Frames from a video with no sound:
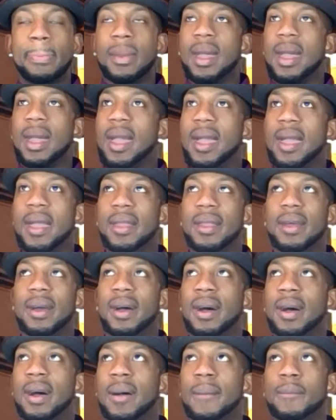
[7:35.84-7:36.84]
And
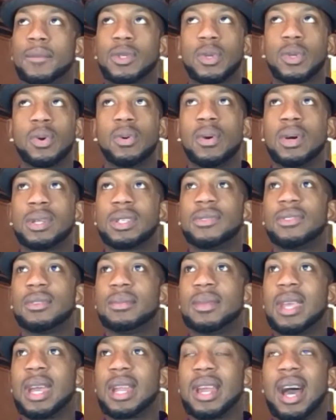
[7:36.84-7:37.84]
school wasn't for
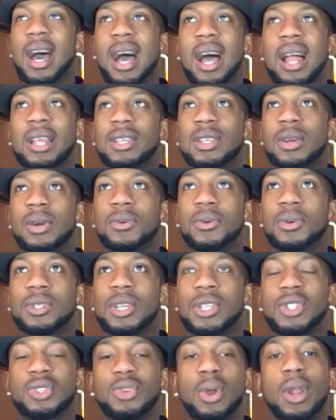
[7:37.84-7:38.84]
me at all. It was
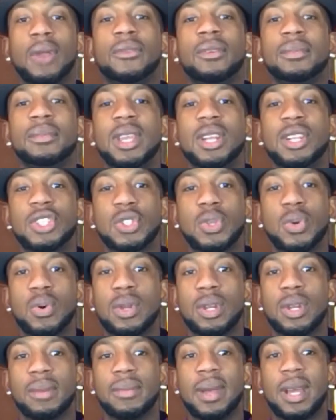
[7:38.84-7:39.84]
a struggle for me in school,
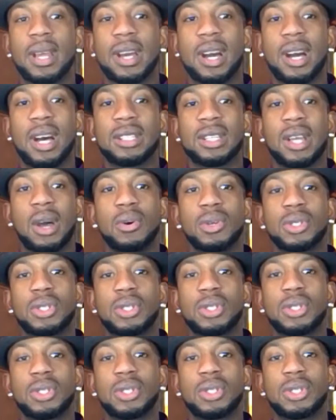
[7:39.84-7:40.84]
you know, because I was
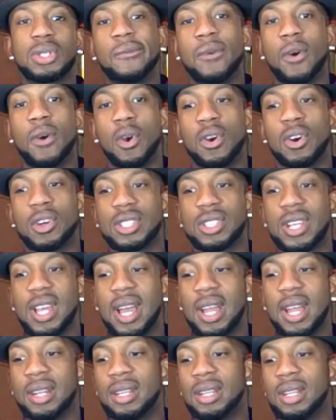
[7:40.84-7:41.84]
just so focused
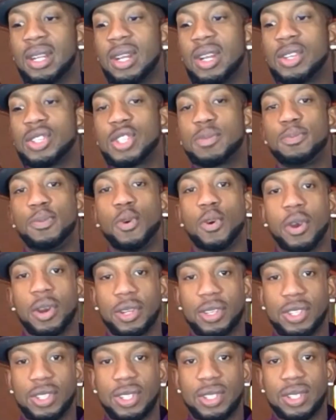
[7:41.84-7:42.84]
on
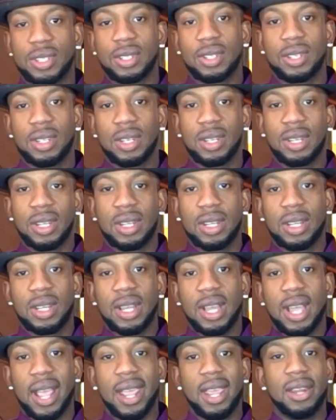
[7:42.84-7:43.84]
sports
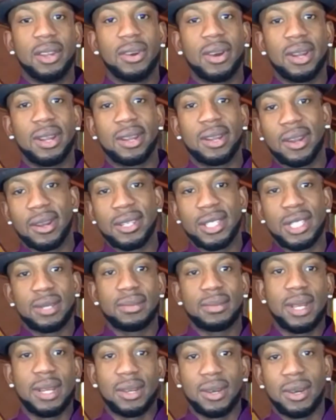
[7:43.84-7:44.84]
and, you know, and the girls,
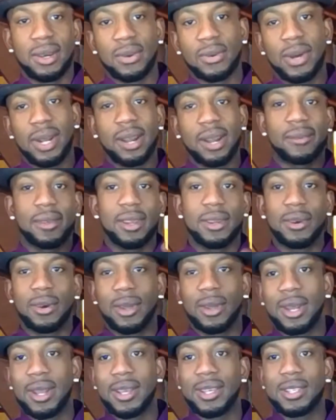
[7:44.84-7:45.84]
you know, whatever, you know what
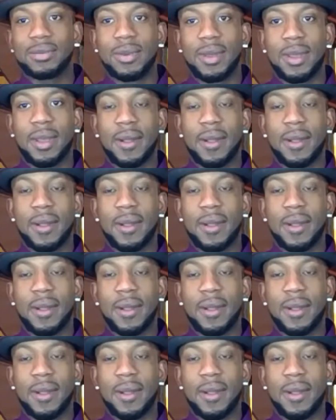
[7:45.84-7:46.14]
it is, man.